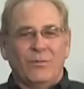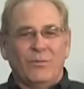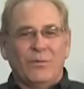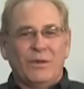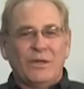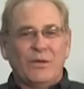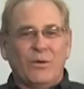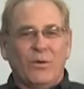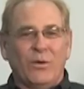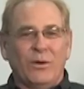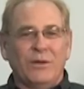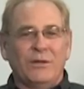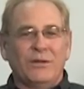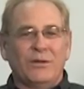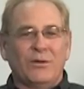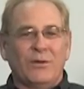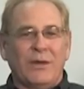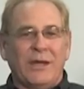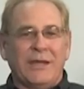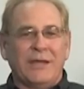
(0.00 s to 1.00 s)
Record the
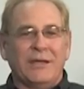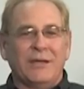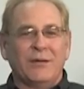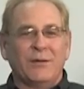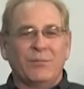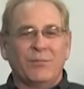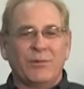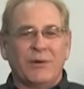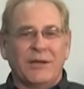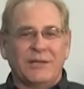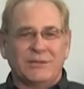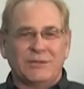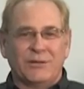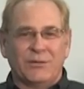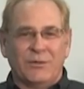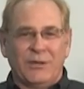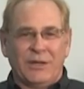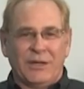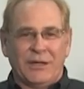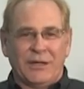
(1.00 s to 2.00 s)
crank and compression
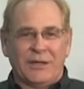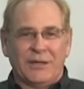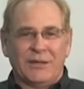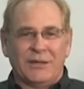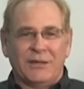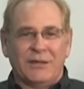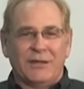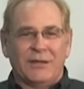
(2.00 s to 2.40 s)
reading.